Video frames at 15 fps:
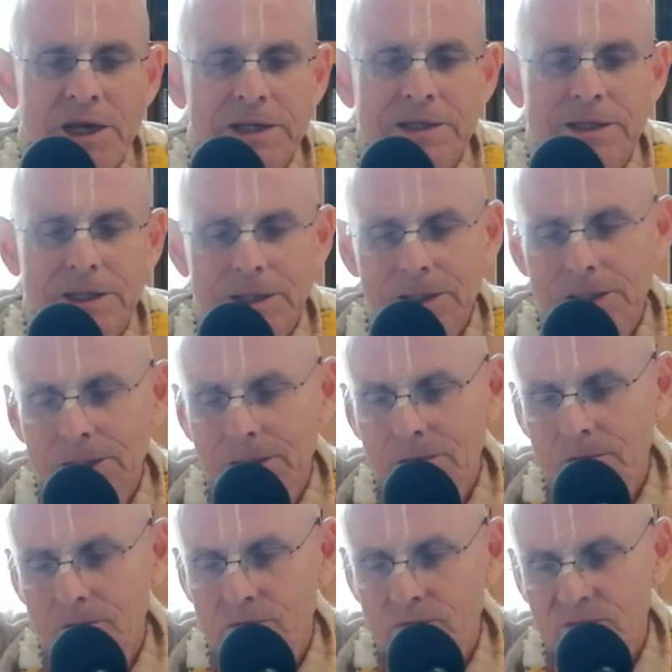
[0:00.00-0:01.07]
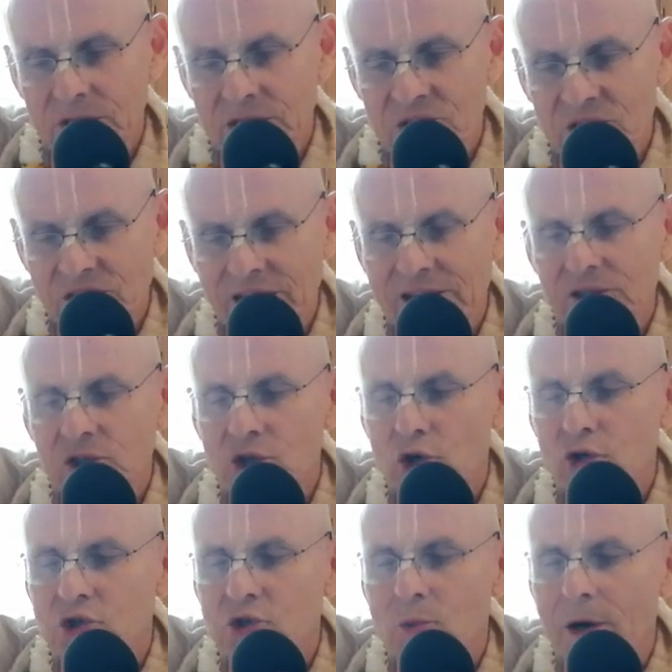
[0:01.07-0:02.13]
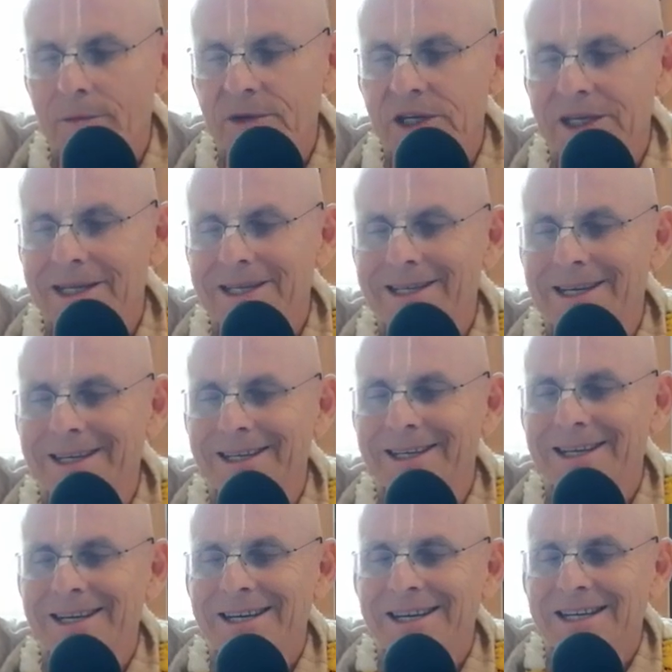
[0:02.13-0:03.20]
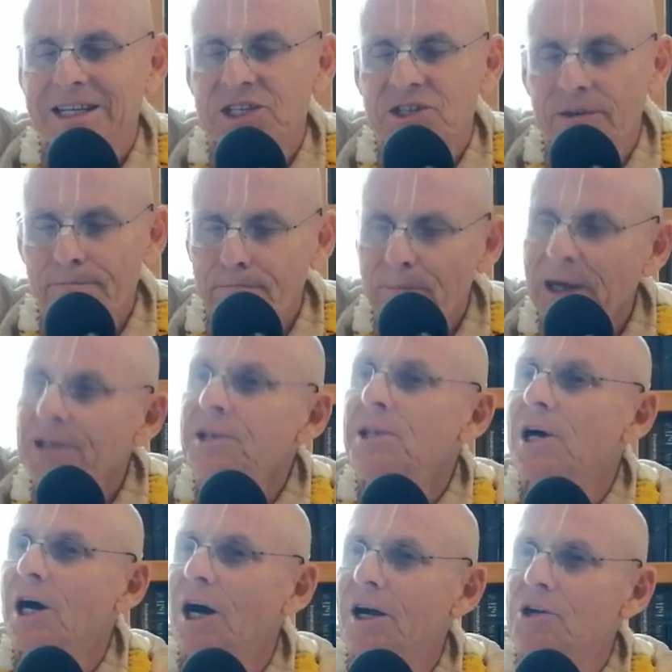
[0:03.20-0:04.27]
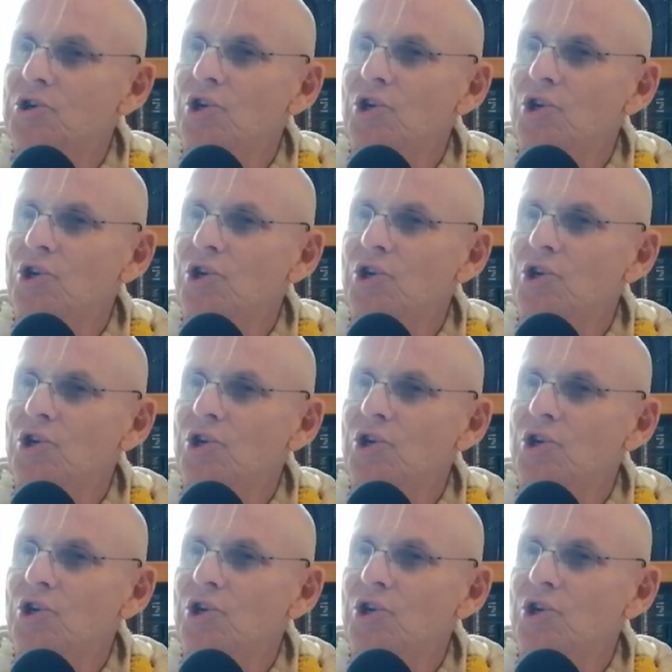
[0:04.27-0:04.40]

that uh, that Sanatan Goswami is the Sambanda